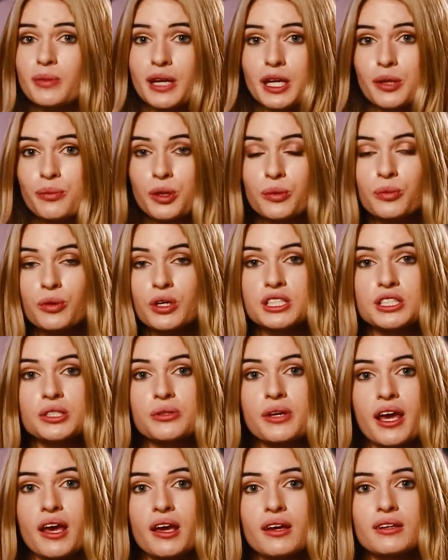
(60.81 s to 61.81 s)
Meet as many
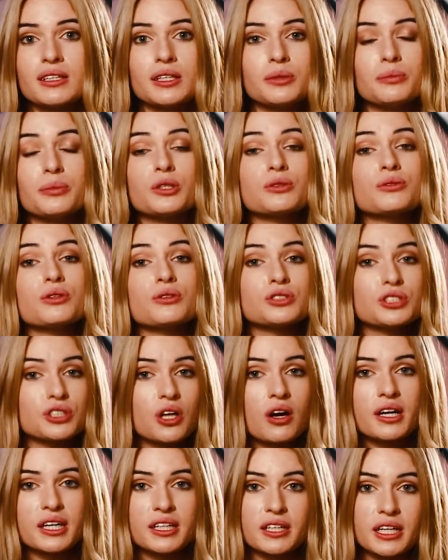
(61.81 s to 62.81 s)
people as you can and
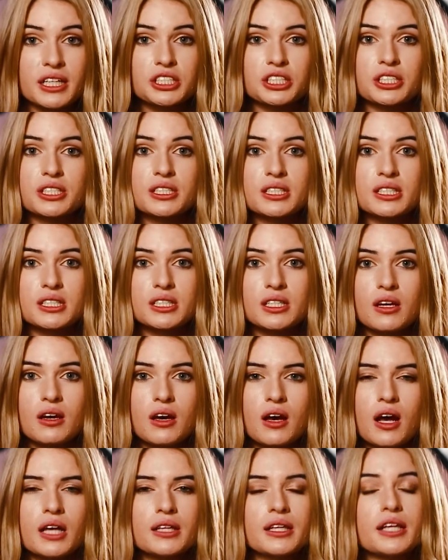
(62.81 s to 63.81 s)
build those strong
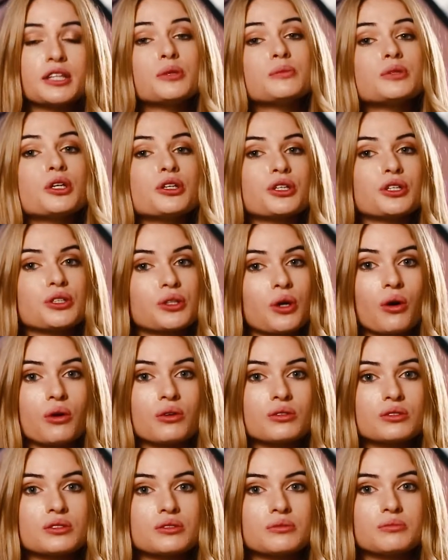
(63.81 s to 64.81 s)
connections. Let them know
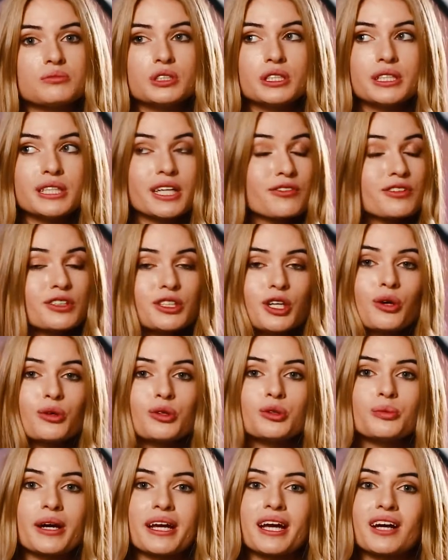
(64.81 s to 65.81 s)
your goals. You
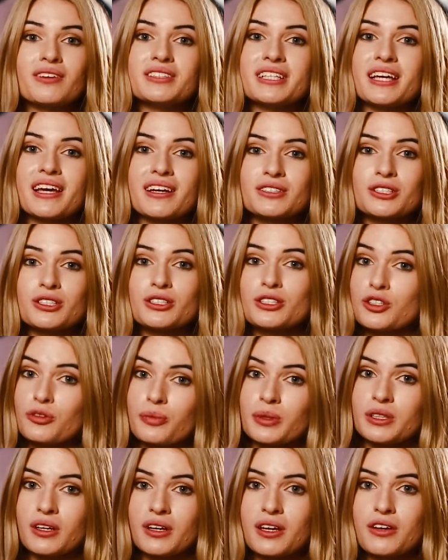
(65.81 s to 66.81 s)
never know who might have the
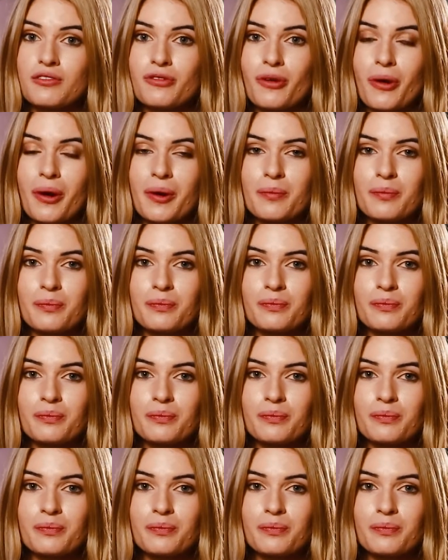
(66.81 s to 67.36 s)
answers you've been looking